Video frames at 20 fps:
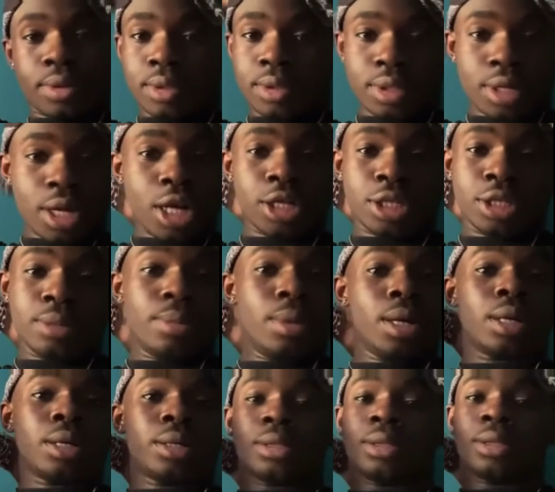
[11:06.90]
That's the
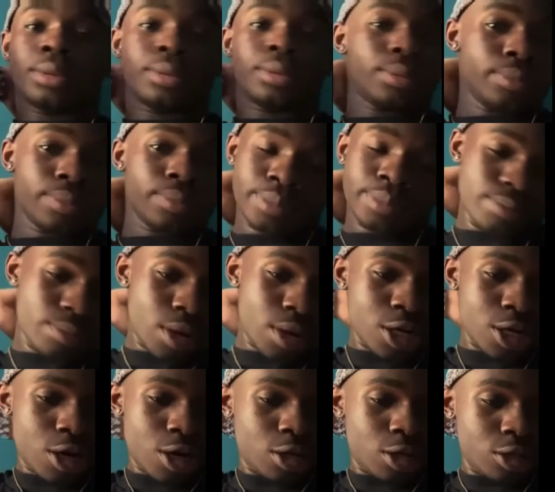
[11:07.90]
Myers. Myers
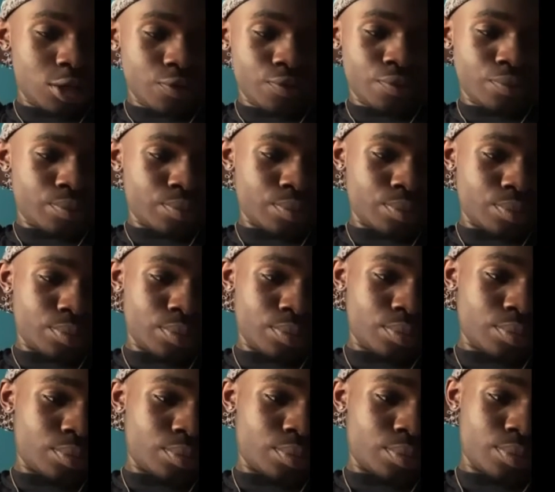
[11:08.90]

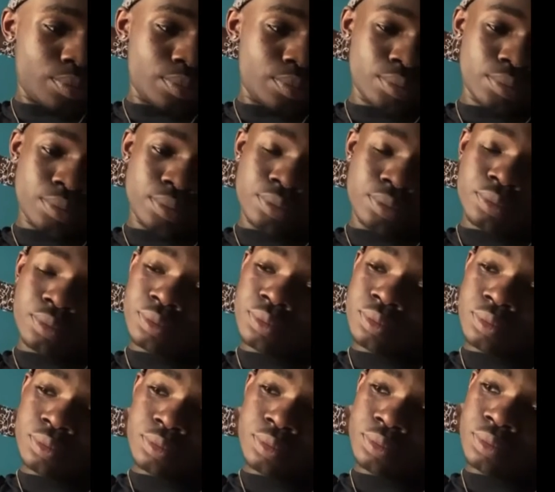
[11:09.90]
Those are like the people's
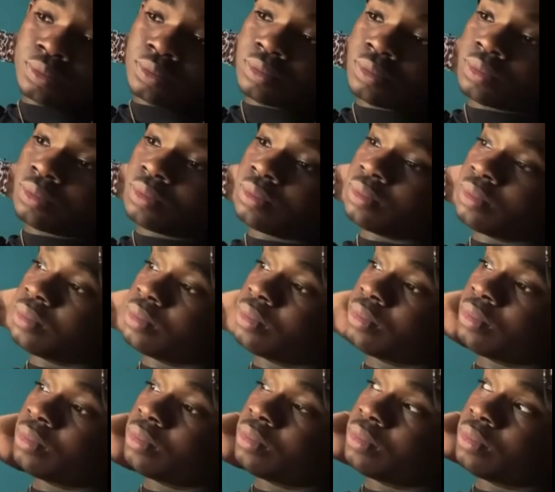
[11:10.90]
stories who like
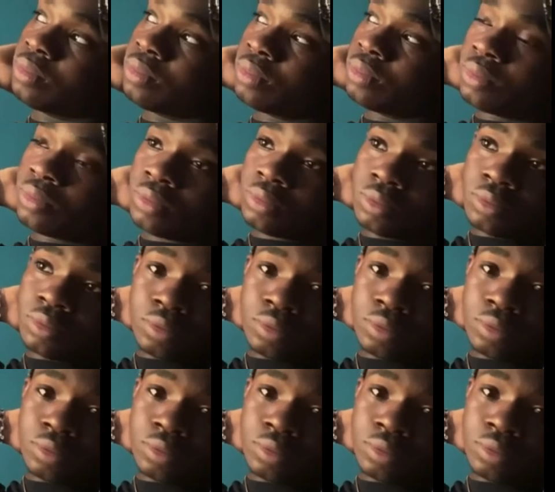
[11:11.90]
should be told.